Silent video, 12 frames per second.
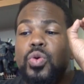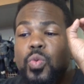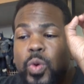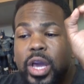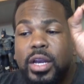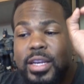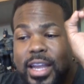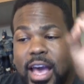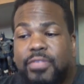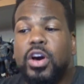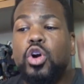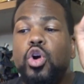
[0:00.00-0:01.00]
we're
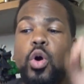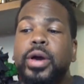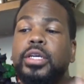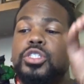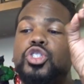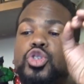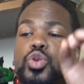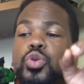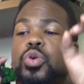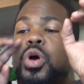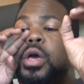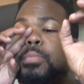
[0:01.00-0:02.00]
never going
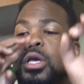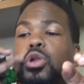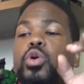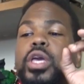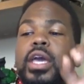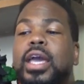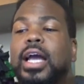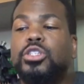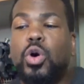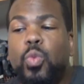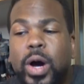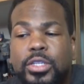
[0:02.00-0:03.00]
to be looking at
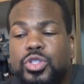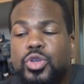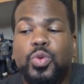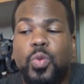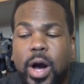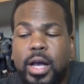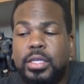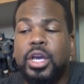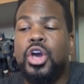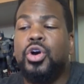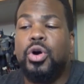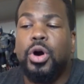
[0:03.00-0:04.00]
a 1-to-1
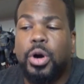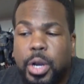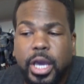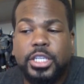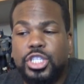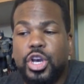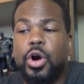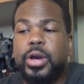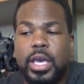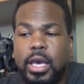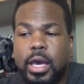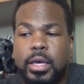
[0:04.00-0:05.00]
ratio
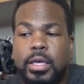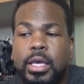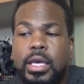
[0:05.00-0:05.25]
here,